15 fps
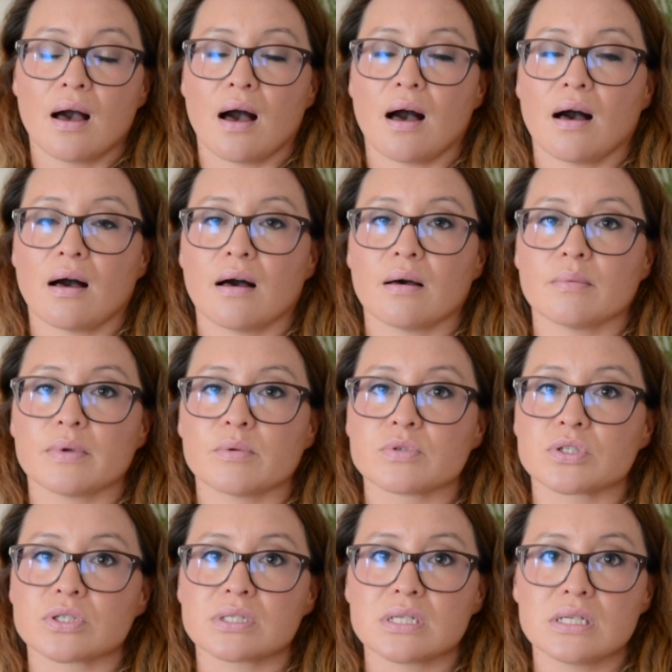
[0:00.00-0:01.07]
Um, it
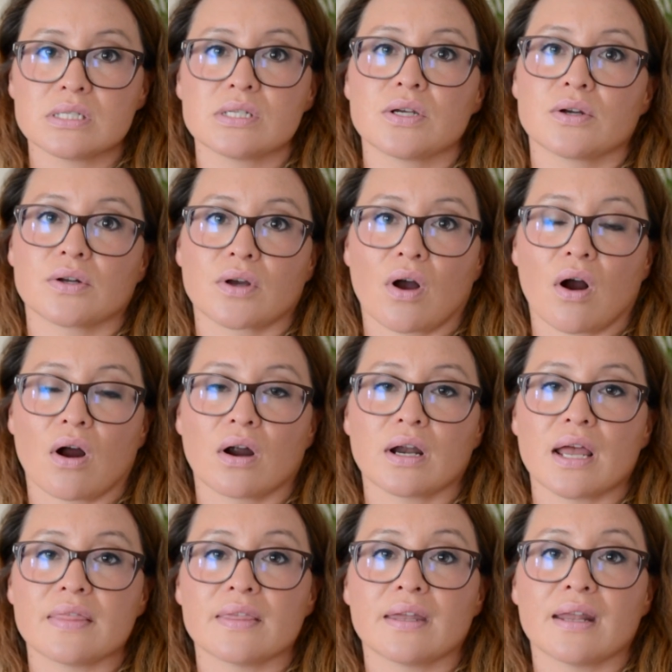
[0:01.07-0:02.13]
was just easier to cart,
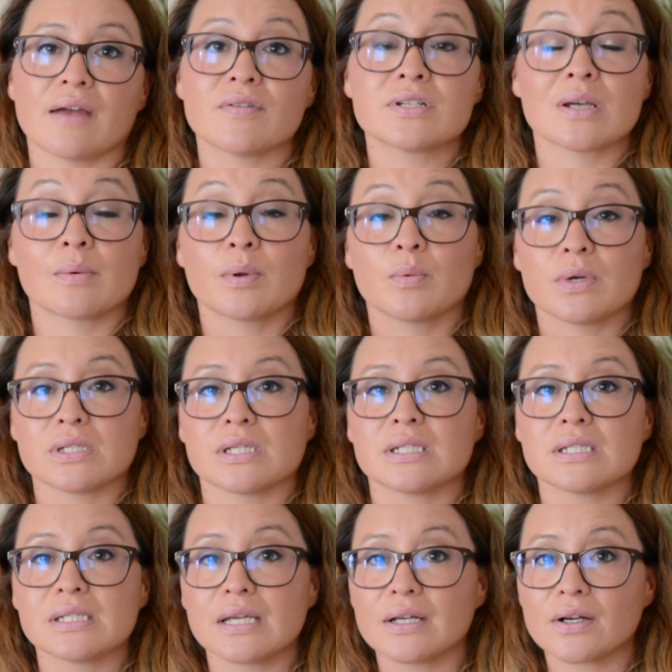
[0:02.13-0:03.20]
and then every time we went to
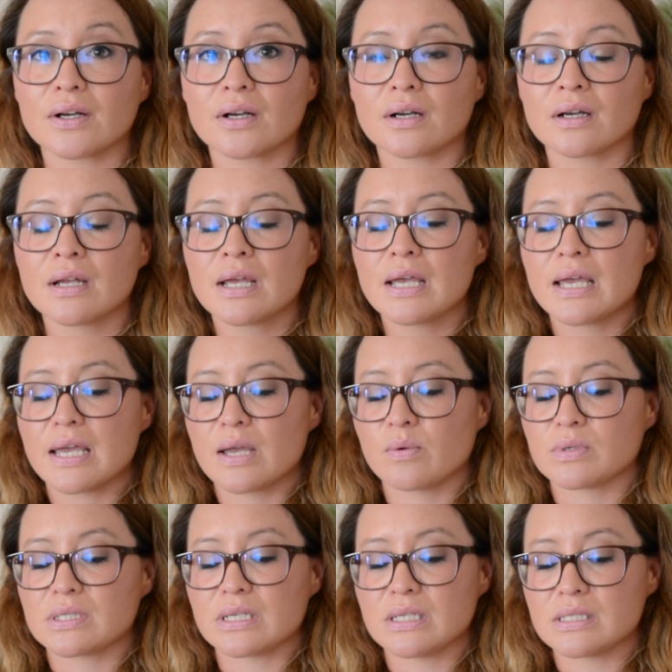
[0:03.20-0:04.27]
dinner, it
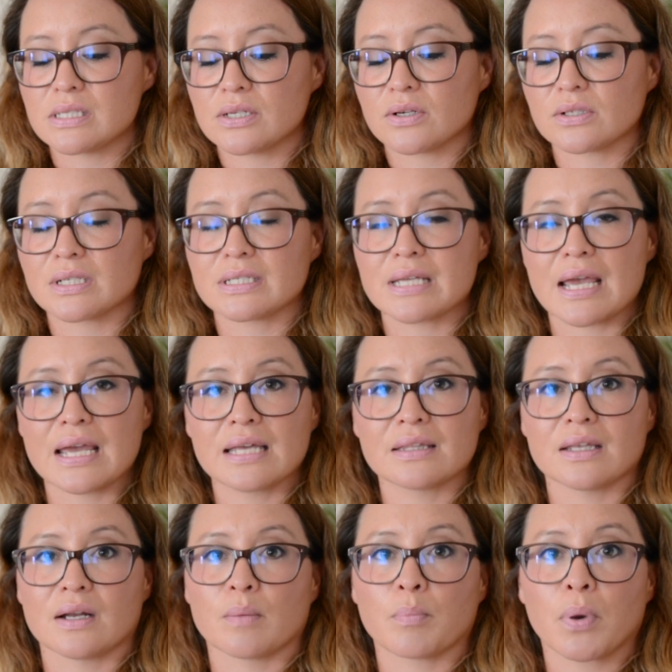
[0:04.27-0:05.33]
was easier to take
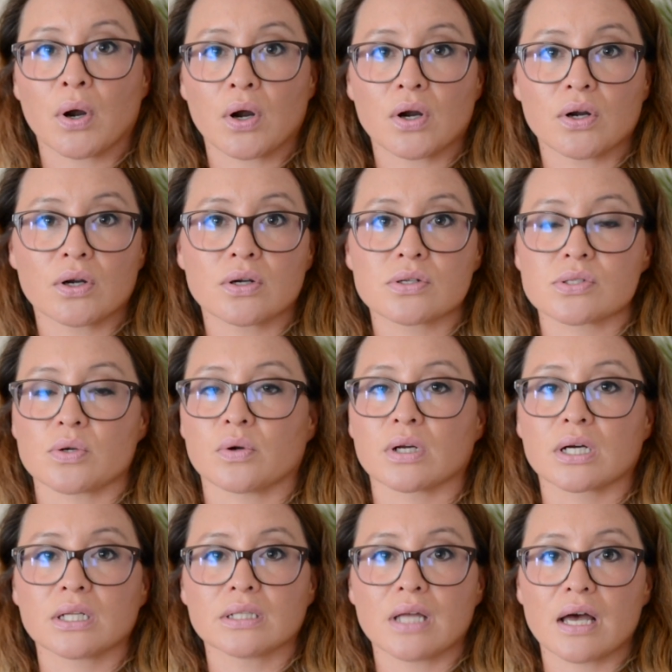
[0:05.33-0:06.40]
than a purse or
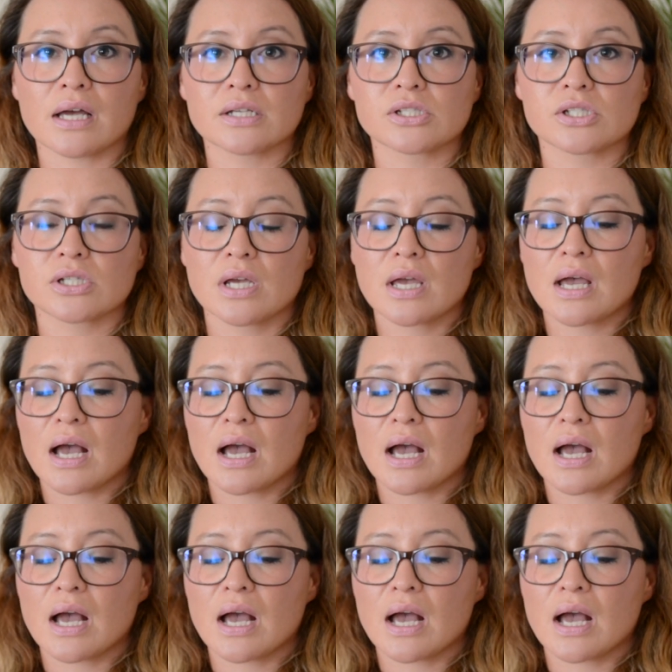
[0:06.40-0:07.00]
a clutch.